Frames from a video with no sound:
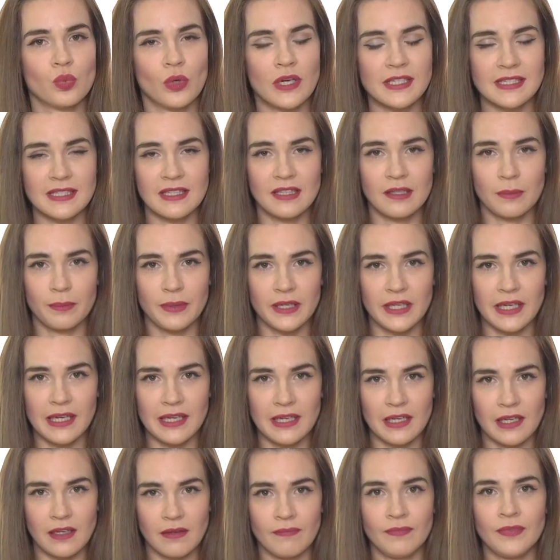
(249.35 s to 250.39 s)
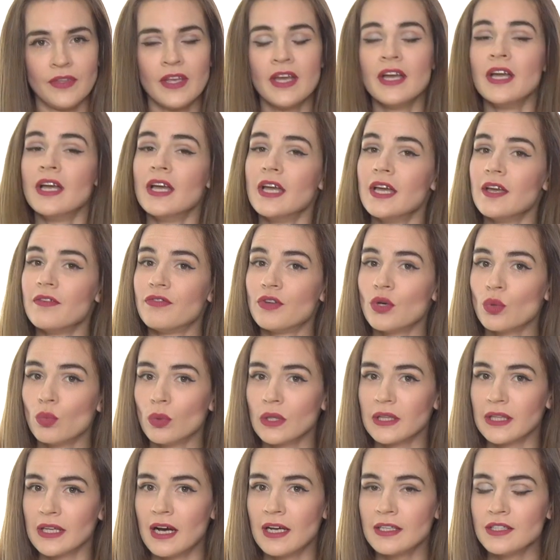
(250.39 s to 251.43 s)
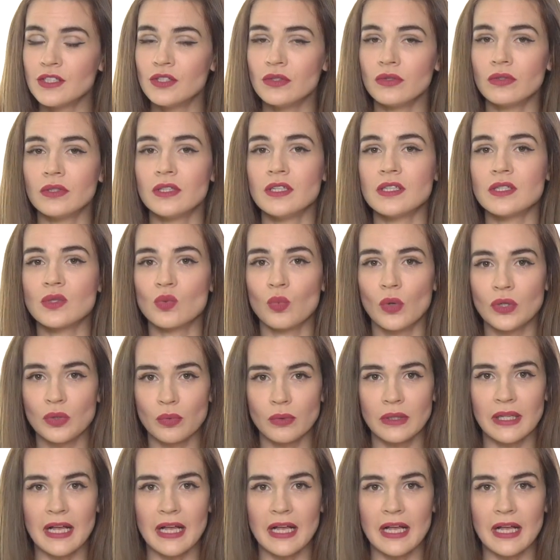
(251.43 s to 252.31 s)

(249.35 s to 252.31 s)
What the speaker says: was at the beginning. If you will not do this, what will